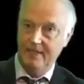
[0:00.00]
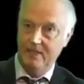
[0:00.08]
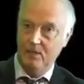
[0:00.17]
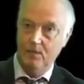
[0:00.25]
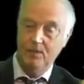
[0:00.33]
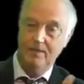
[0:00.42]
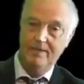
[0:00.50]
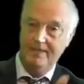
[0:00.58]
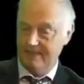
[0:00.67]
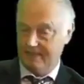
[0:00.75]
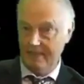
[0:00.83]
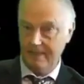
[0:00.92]
Uh, all
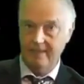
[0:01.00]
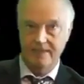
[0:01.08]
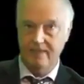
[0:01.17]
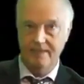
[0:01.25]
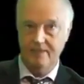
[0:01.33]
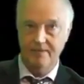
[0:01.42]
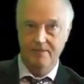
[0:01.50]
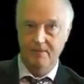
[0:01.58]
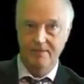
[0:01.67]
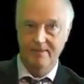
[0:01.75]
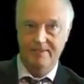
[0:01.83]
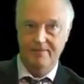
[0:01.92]
the suddenly,
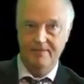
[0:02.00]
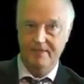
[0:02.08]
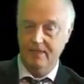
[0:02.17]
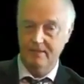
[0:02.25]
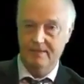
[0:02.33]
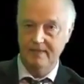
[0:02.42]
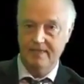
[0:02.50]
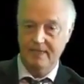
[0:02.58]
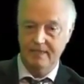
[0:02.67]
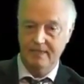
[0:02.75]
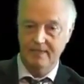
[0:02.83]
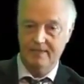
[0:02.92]
all the different
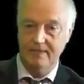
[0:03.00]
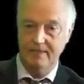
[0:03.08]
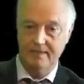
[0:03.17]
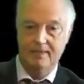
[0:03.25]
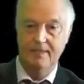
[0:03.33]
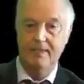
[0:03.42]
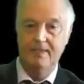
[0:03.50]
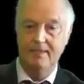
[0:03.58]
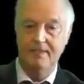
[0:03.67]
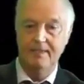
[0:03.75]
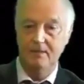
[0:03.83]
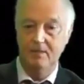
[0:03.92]
countries had articles
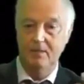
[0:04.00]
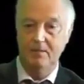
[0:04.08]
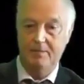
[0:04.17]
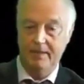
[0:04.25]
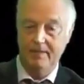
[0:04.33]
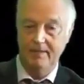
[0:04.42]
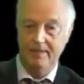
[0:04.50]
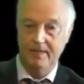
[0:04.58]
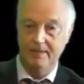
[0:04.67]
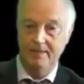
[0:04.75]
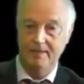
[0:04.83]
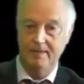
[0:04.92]
New York,
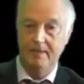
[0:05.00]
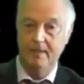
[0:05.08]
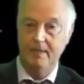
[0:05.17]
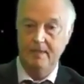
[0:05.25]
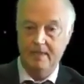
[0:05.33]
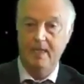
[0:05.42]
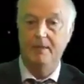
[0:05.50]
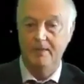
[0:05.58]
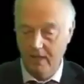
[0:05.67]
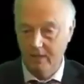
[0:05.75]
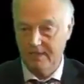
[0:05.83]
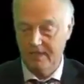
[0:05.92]
Paris, London,
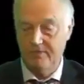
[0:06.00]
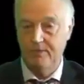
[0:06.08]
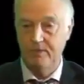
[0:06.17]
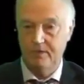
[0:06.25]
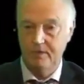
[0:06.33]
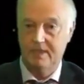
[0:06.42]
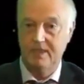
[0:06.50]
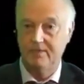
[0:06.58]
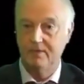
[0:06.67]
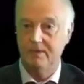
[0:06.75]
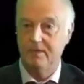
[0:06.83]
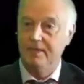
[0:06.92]
claiming, oh, it's just a forgery, it's
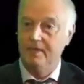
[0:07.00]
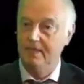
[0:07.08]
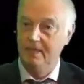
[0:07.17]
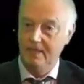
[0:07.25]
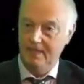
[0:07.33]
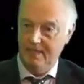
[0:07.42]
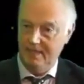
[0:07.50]
just a forgery,